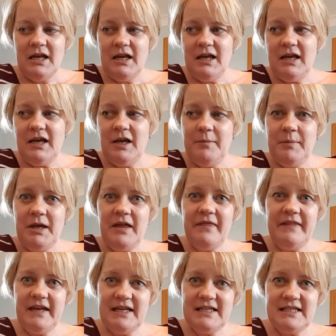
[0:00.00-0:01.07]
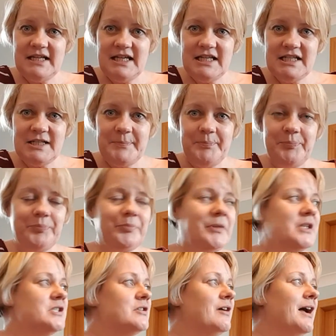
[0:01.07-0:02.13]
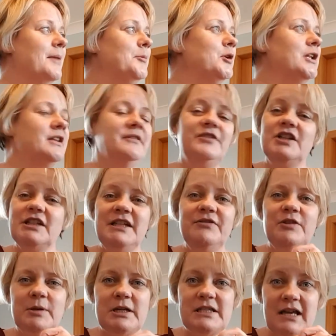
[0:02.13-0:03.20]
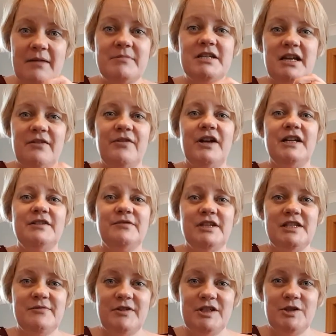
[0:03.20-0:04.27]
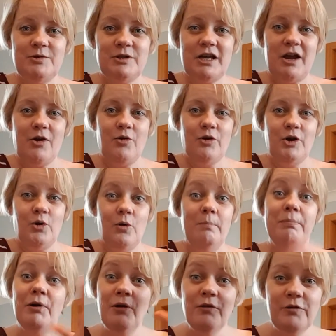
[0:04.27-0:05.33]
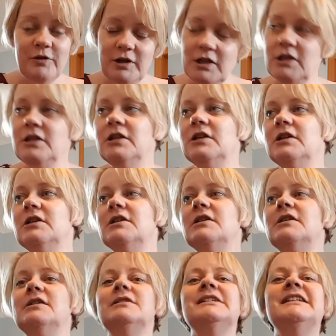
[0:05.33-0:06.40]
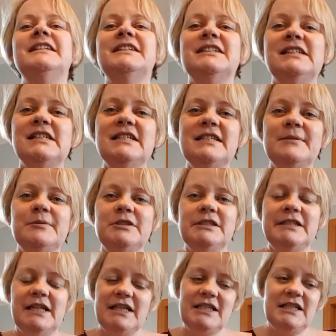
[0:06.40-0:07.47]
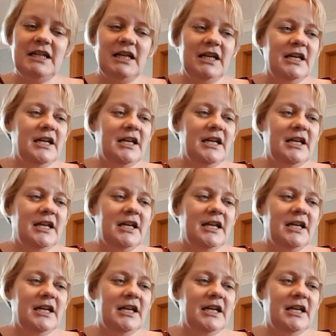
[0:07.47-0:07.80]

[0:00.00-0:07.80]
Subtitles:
And that's it. So I'm going to love you and leave you because I'm terrified of this video now going to go poof like the last one did.